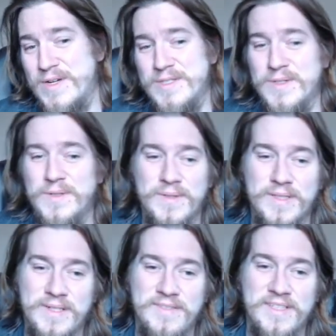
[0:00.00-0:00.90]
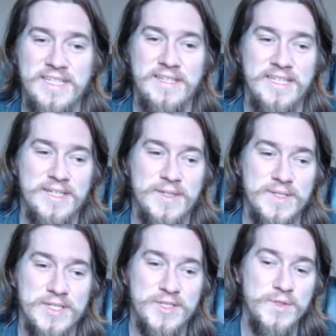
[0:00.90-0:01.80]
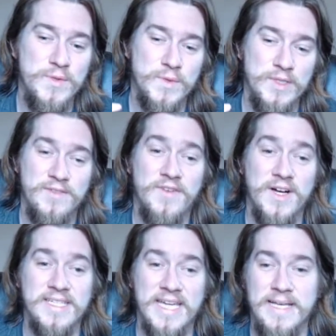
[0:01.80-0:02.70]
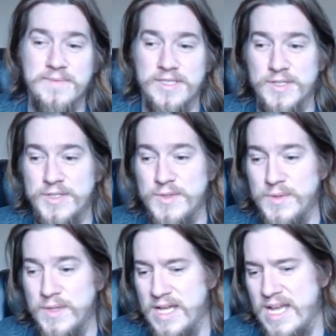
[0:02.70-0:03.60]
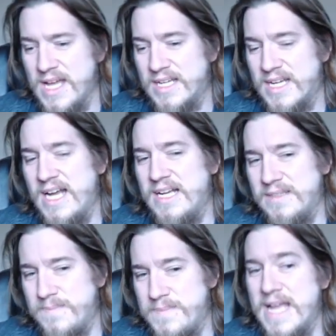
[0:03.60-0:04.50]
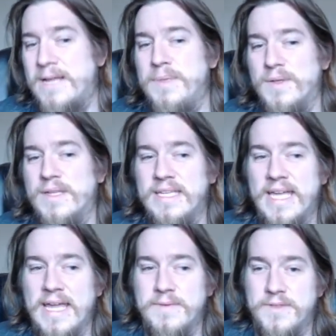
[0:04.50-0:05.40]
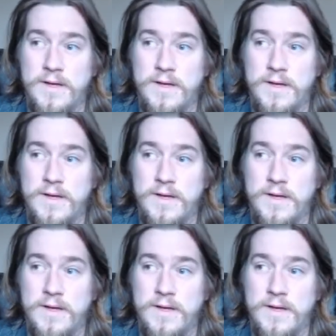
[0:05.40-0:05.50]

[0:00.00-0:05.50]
So definitely, these are 2 really fun games, and they're 2 kind of deck building games.